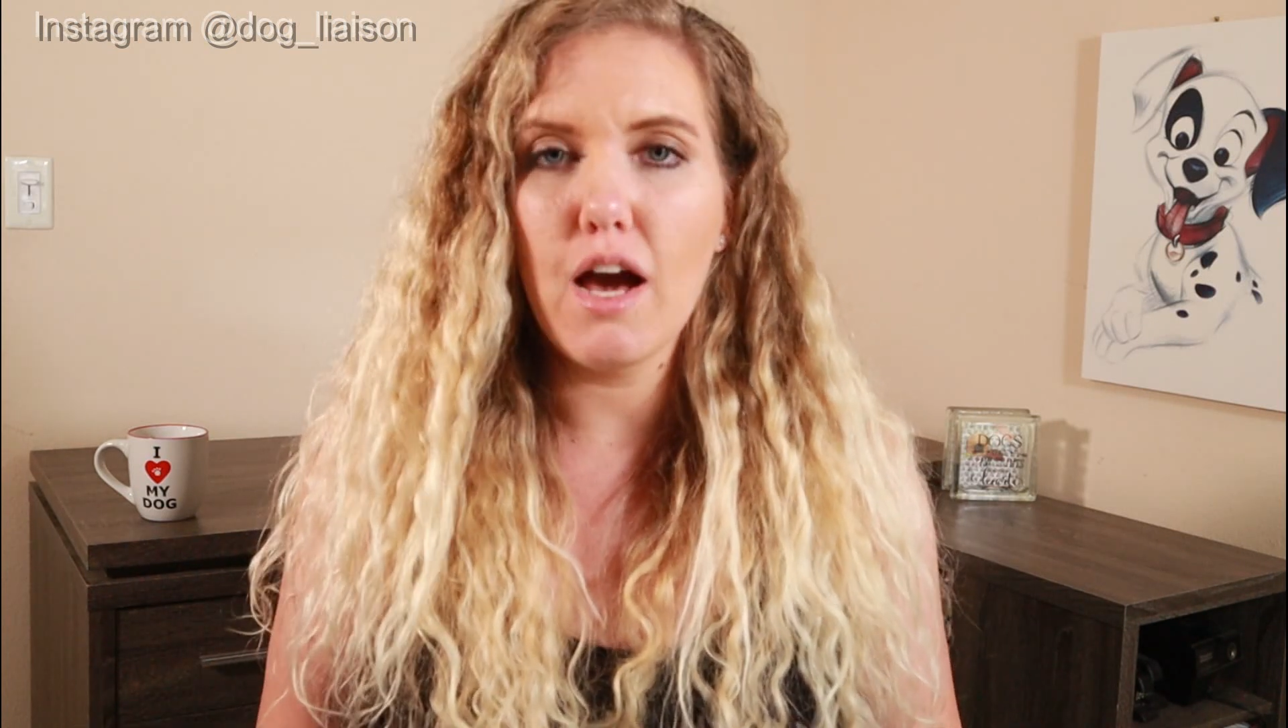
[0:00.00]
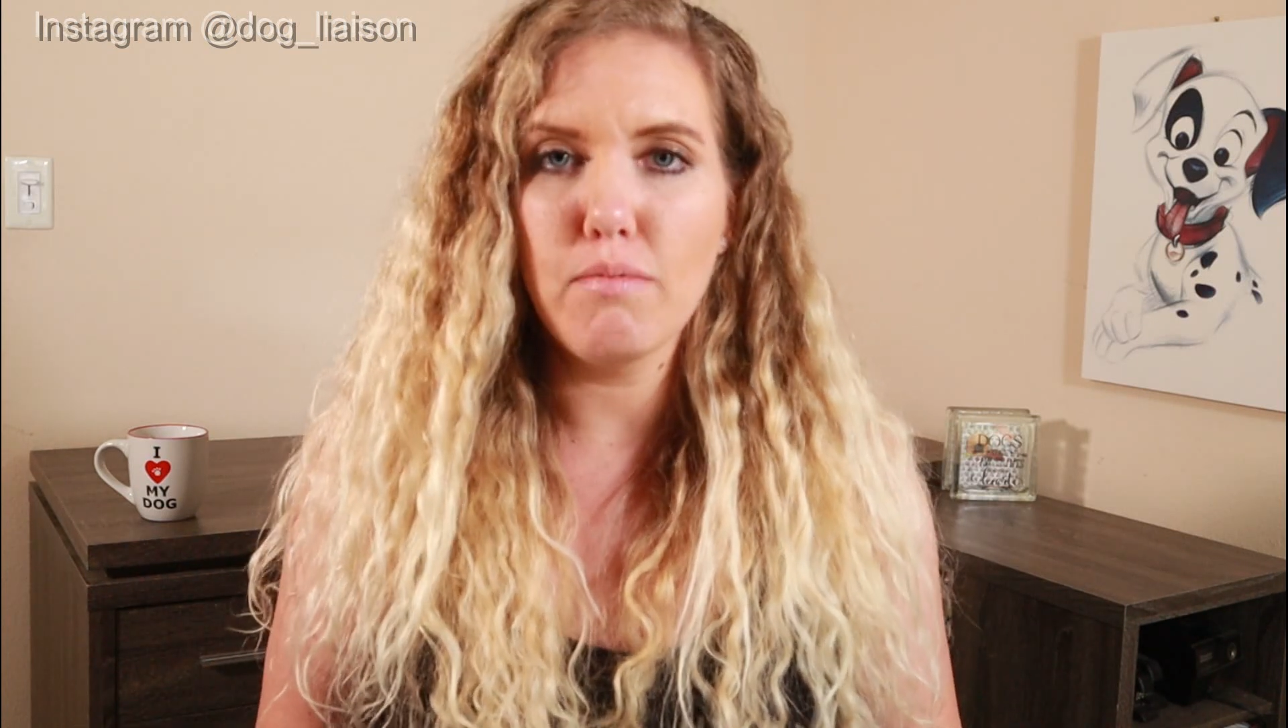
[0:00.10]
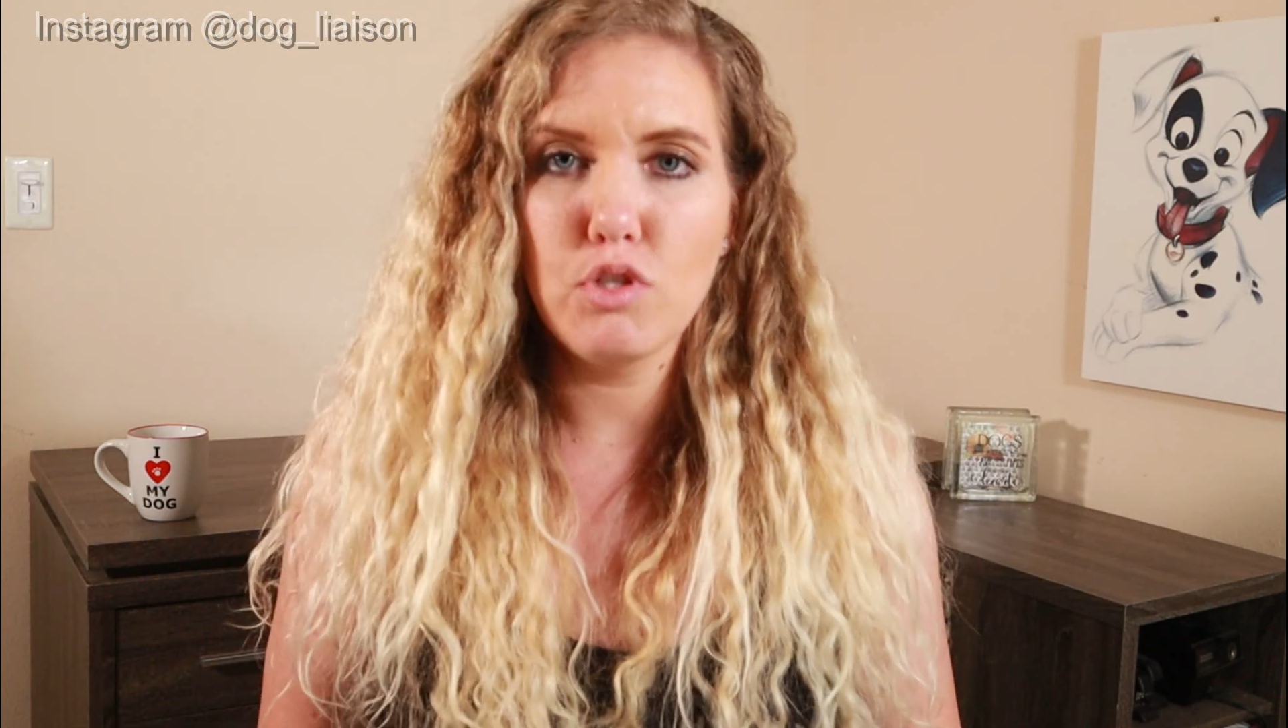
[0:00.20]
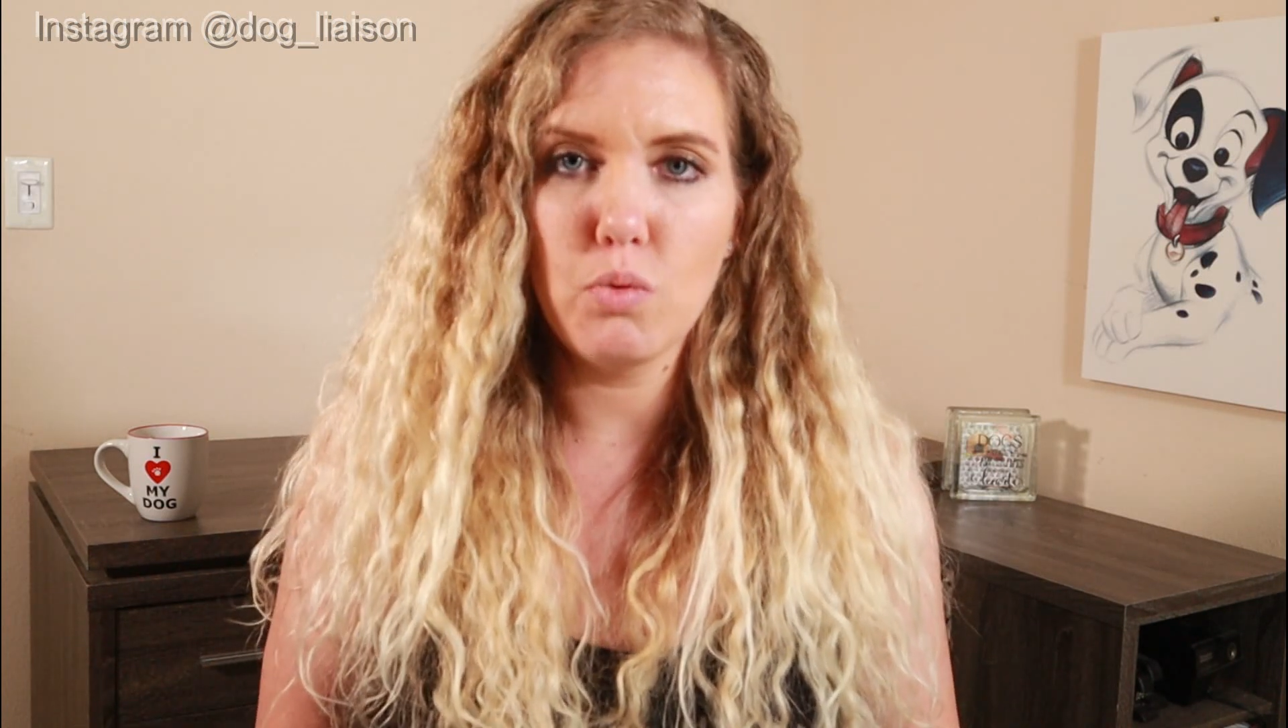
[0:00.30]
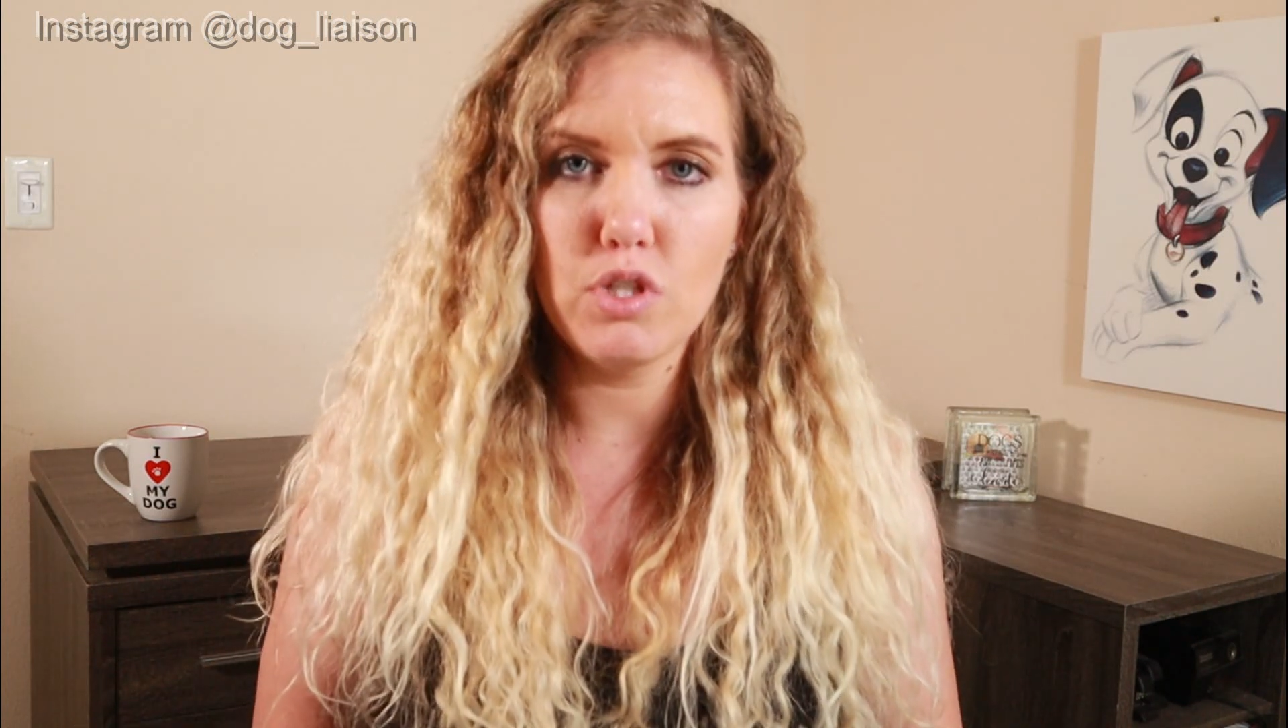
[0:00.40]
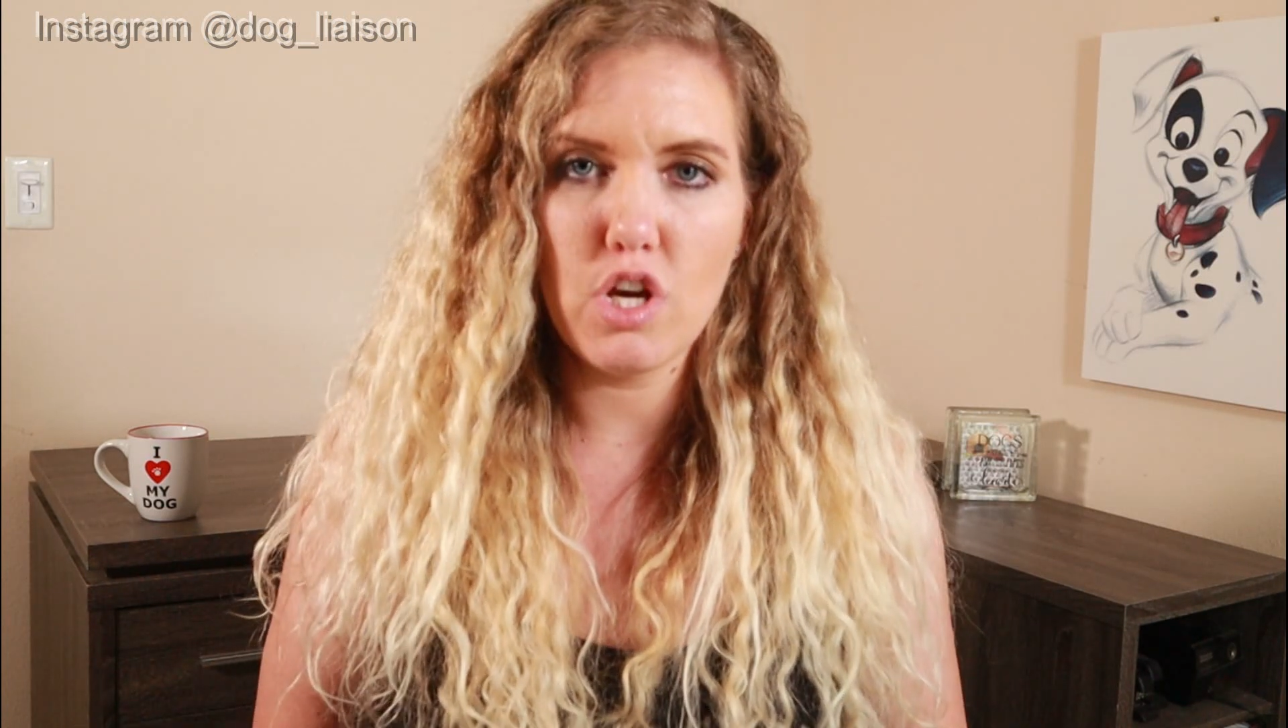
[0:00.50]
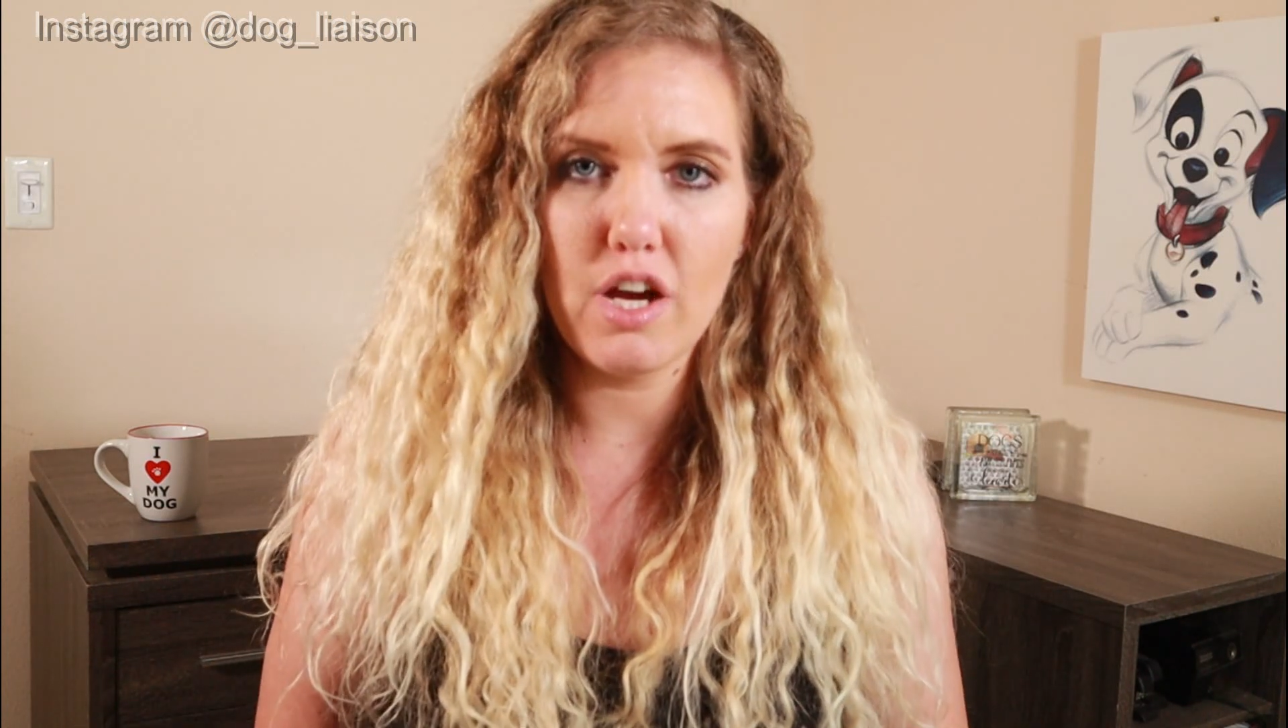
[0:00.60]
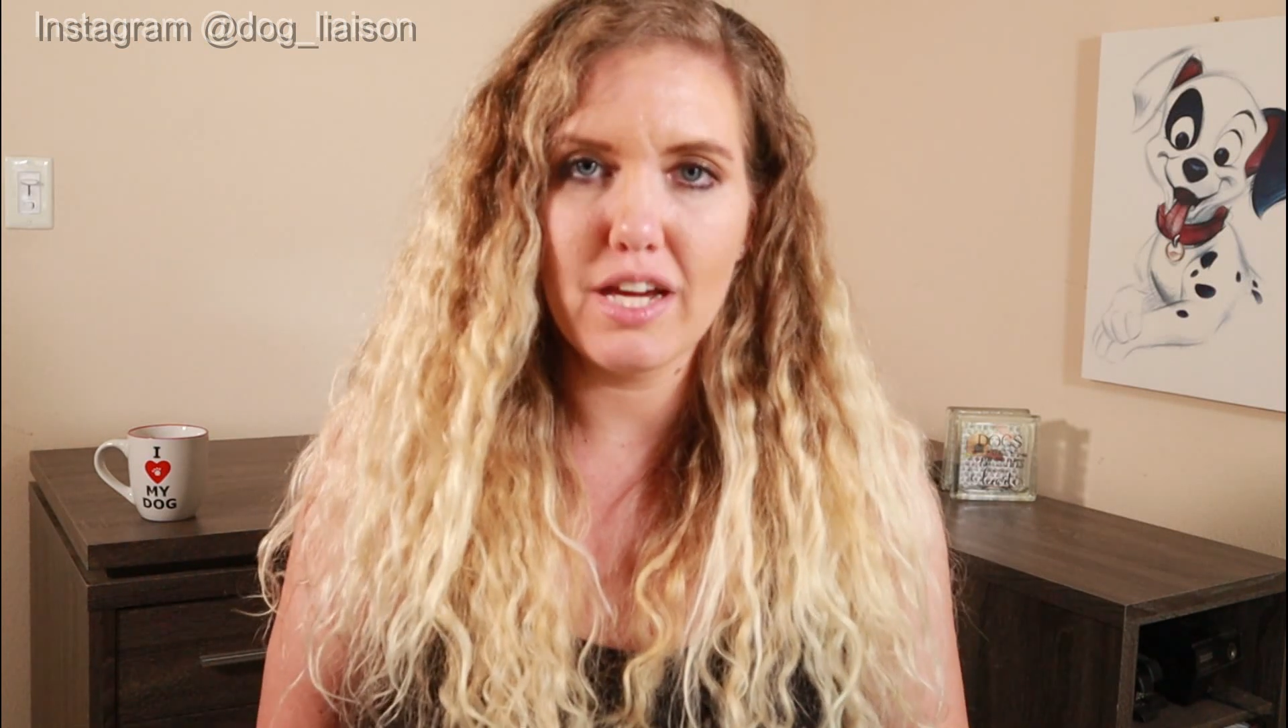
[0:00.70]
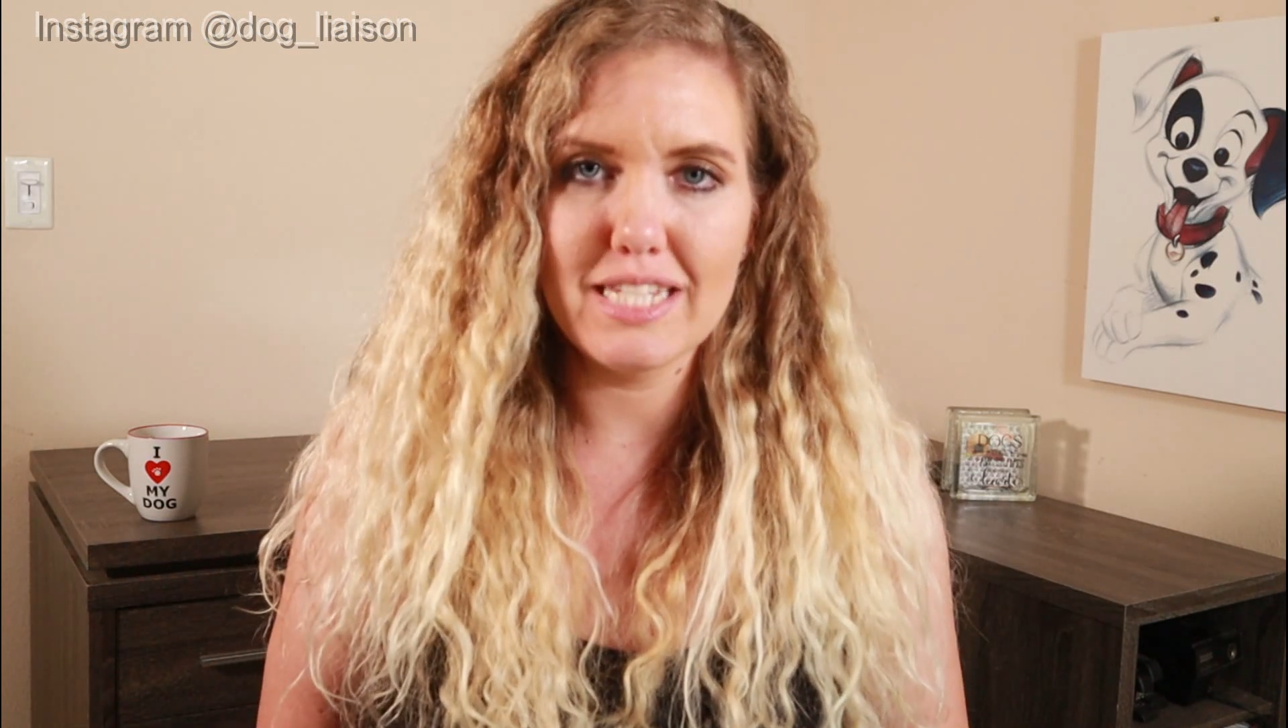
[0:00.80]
up to a dog